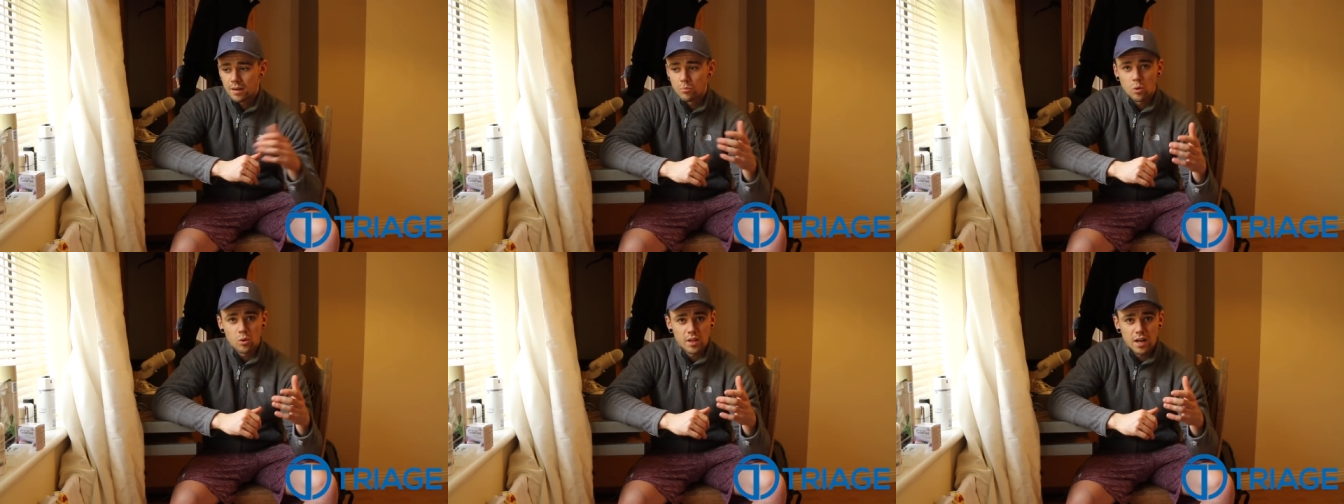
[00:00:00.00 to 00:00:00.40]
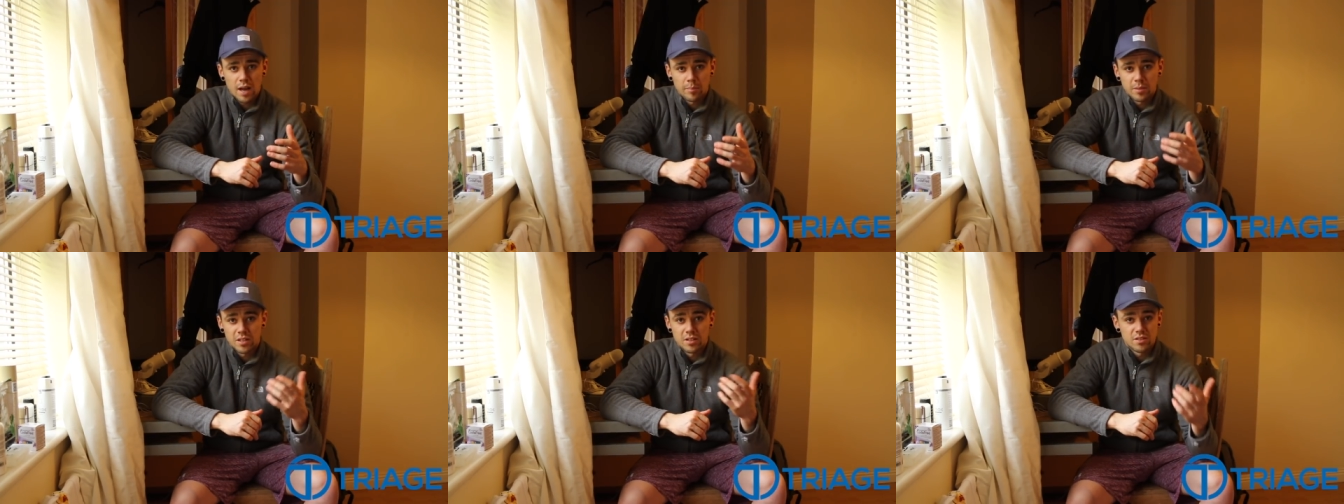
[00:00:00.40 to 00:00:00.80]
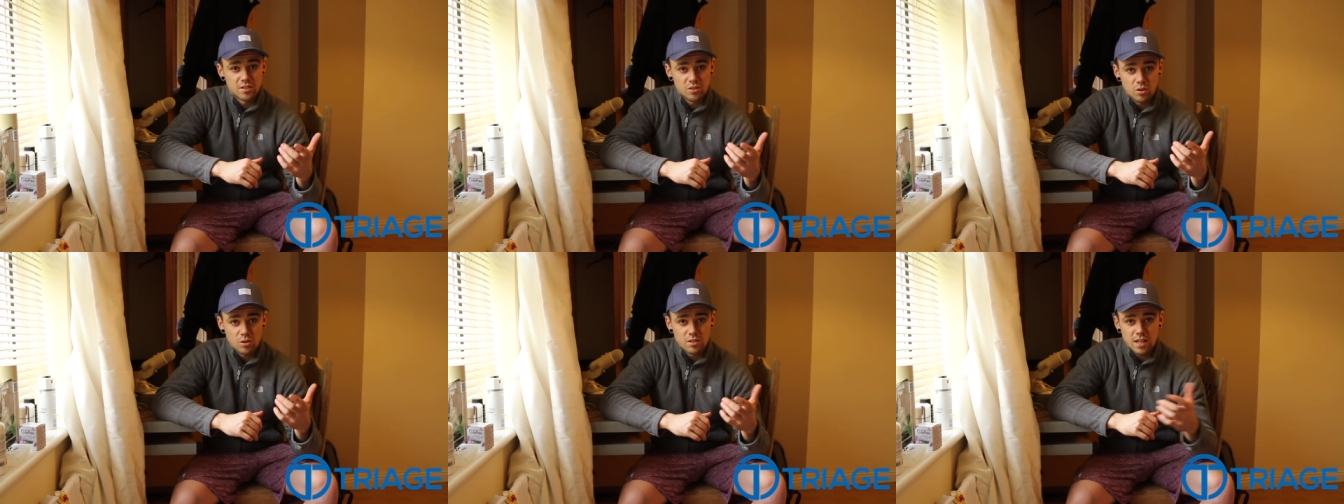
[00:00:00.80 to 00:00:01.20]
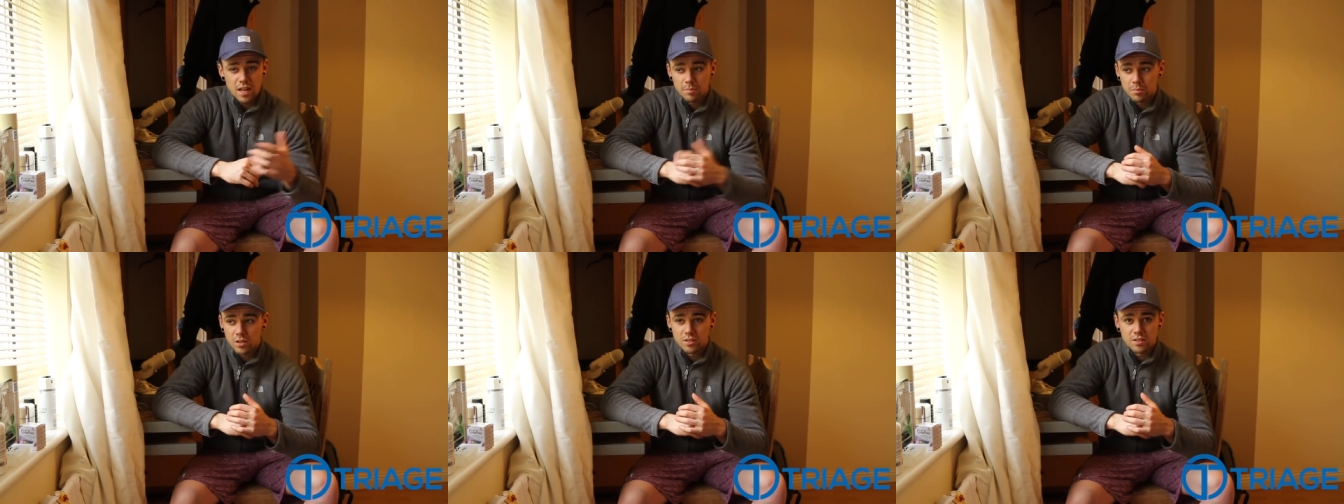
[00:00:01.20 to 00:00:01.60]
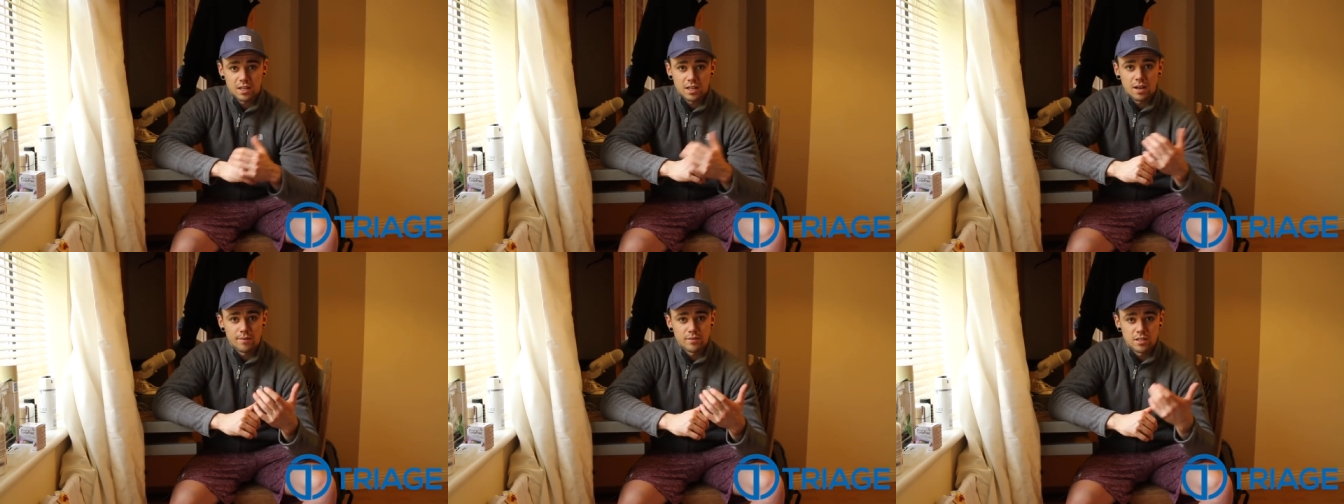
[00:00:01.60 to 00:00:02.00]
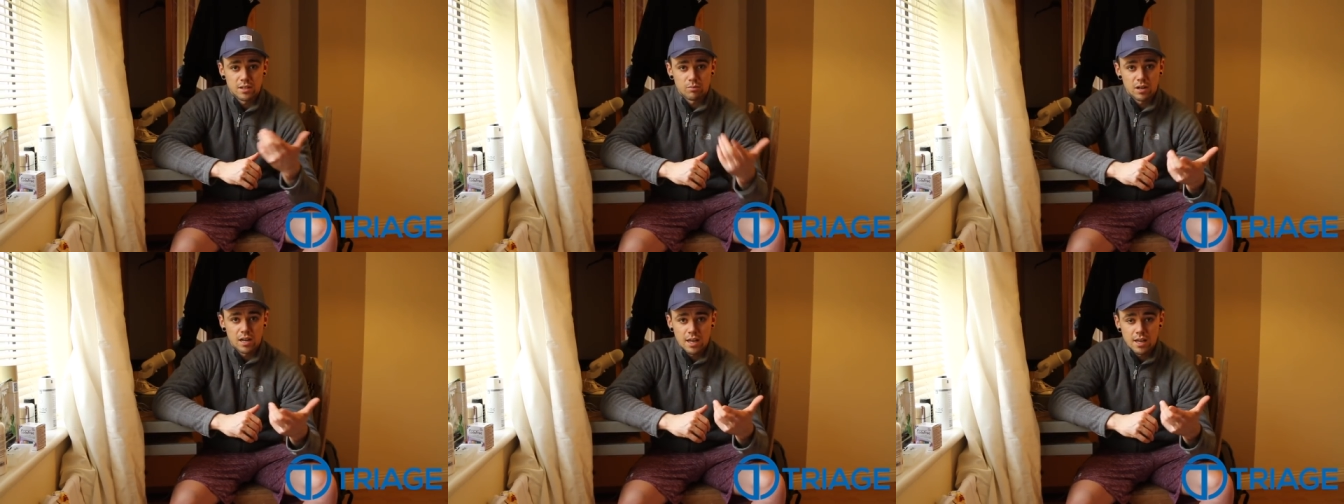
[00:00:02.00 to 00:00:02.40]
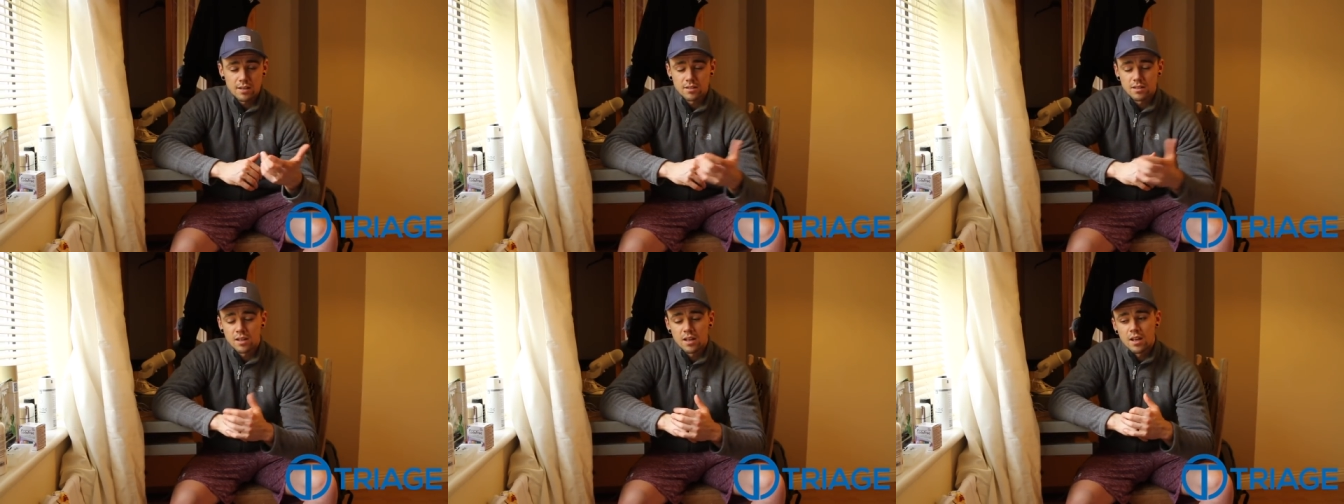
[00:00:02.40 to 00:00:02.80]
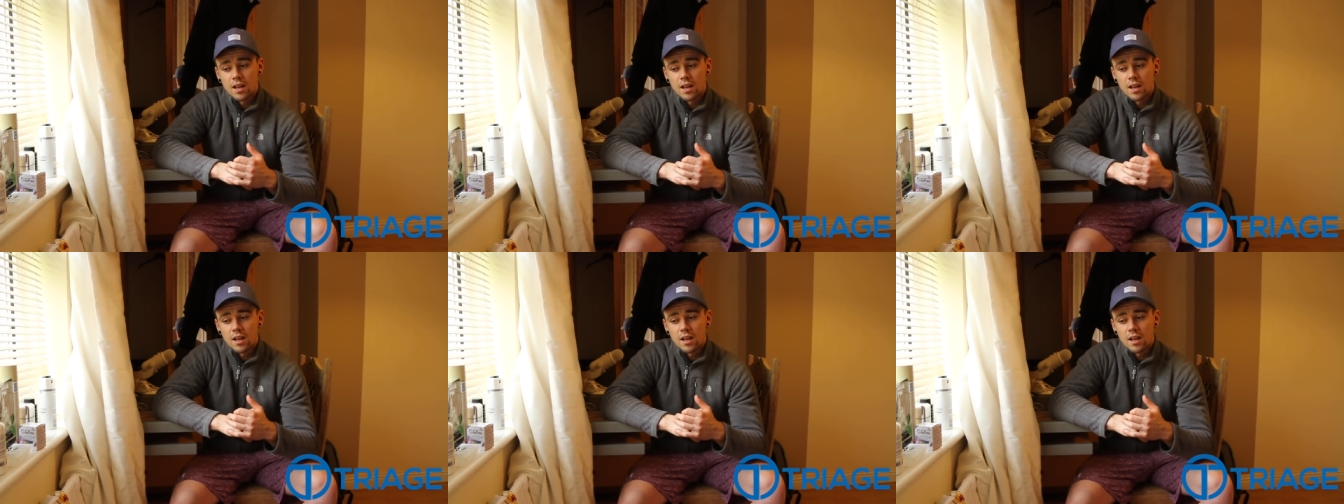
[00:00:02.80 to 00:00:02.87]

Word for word: I'm more than happy to discuss that because I can obviously relate.